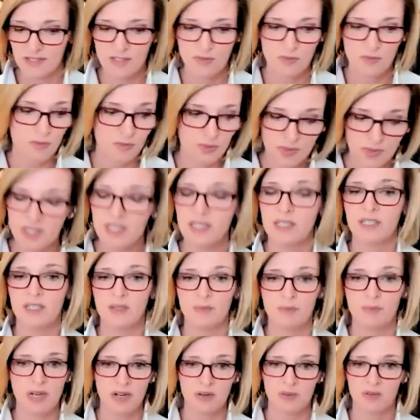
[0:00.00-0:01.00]
it's
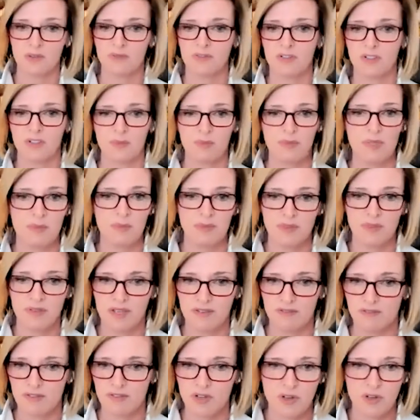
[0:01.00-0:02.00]
really powerful. People
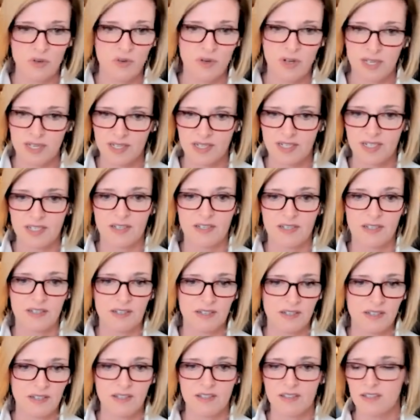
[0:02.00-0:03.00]
have no
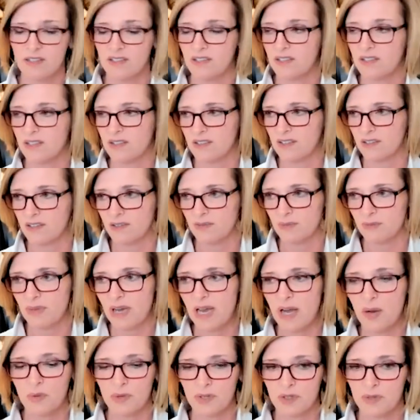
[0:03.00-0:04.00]
idea the
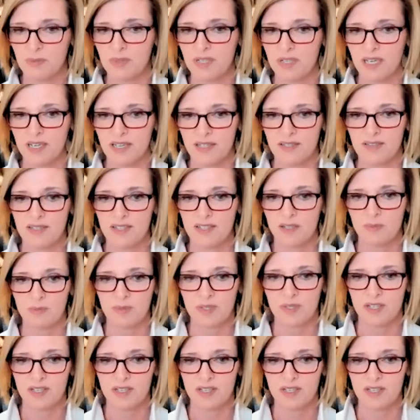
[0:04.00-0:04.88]
power behind that,